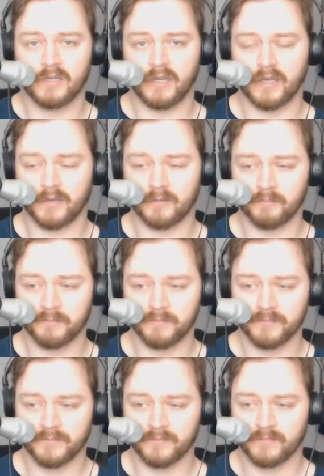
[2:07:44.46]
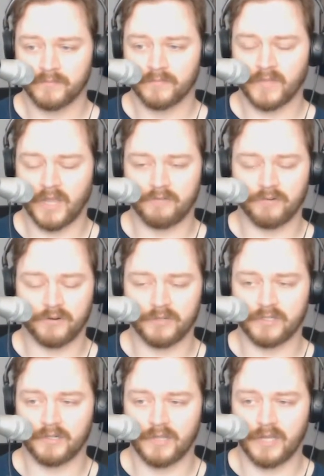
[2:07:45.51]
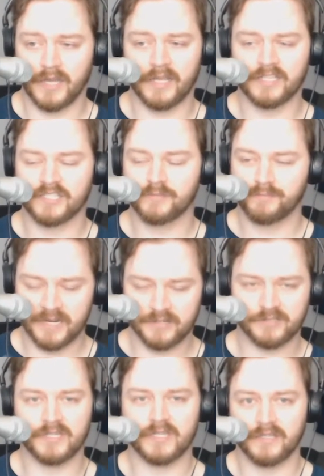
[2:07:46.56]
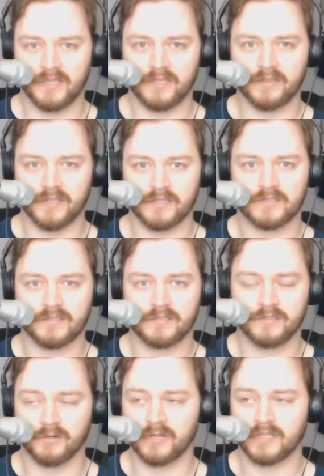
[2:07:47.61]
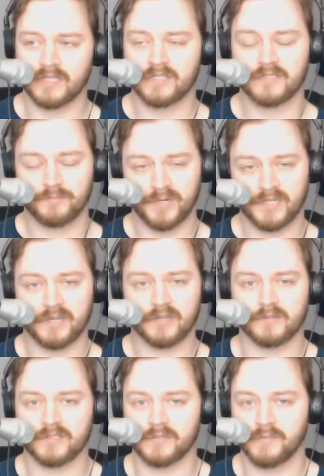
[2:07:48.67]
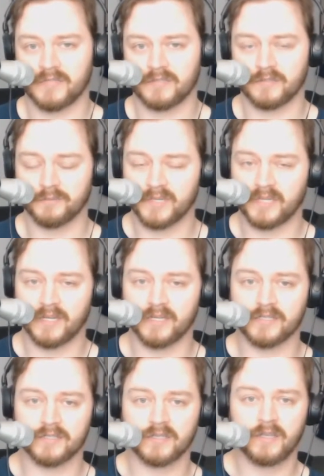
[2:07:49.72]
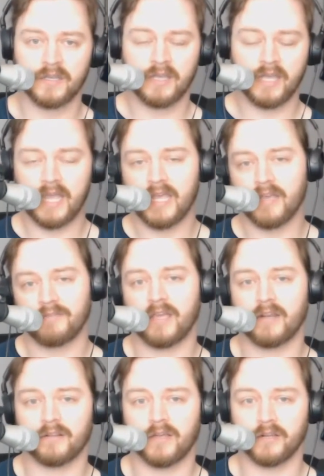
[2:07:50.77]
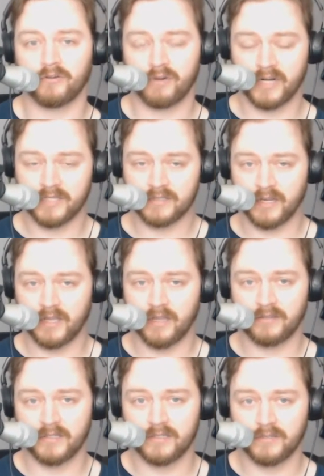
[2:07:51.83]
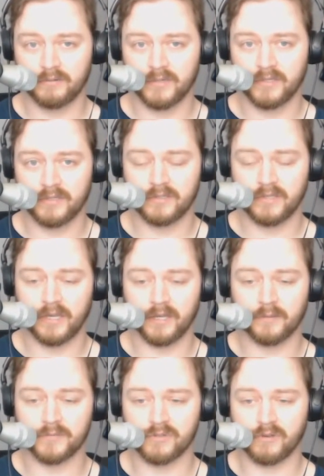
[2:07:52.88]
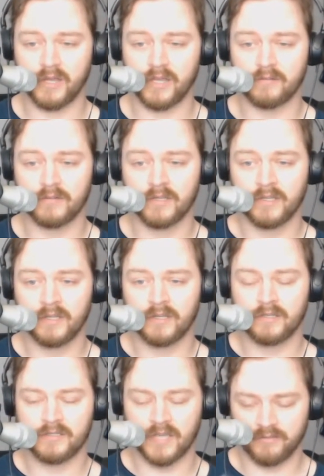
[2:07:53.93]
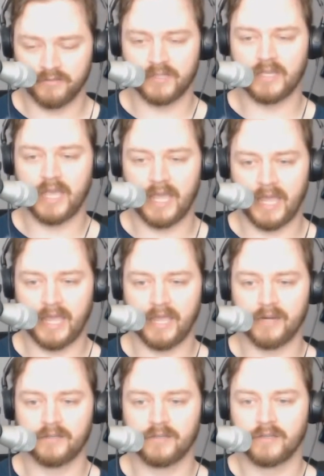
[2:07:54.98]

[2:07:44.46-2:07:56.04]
I've heard it a lot, especially during this particular semester, because I've had a lot of credits that I had to deal with. So I definitely had